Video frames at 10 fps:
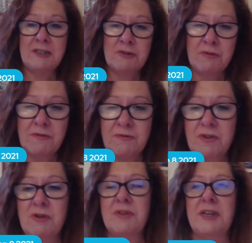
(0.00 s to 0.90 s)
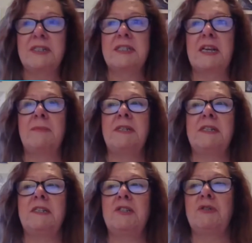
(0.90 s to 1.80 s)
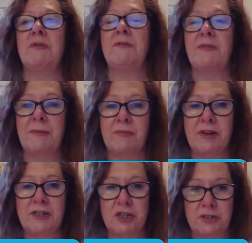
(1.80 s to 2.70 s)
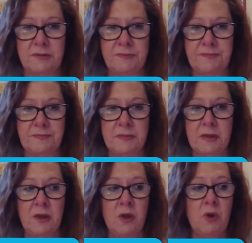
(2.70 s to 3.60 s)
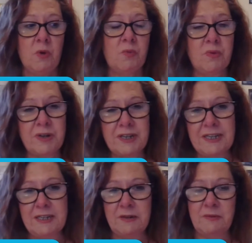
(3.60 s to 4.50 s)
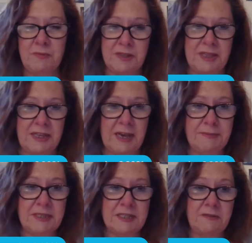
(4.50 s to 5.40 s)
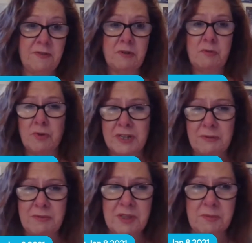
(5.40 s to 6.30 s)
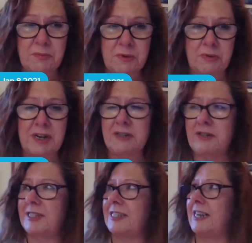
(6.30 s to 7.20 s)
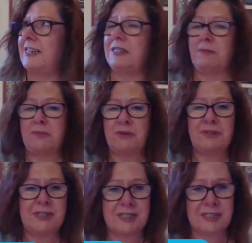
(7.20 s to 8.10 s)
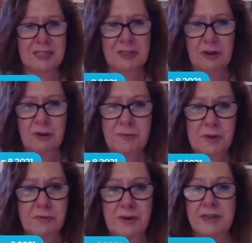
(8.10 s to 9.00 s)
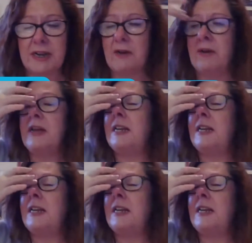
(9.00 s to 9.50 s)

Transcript: into a flow, that is coming into a vibration. Working with the ebbs and the flow, working with the moon, understanding the moon is in Scorpio right now.